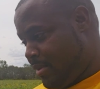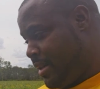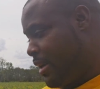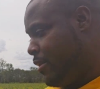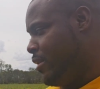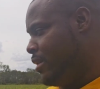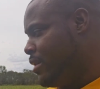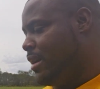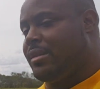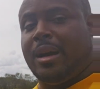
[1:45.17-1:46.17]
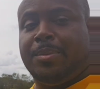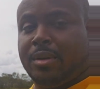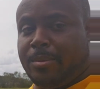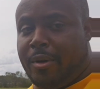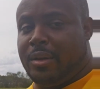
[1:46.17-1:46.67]
kind of early because I
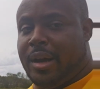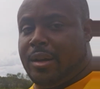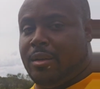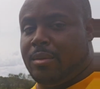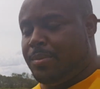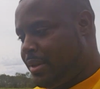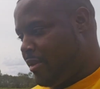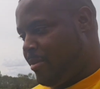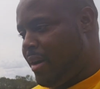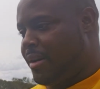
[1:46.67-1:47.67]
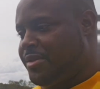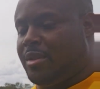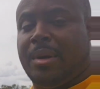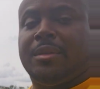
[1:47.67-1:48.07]
put a burn down on them, put the gramox on them,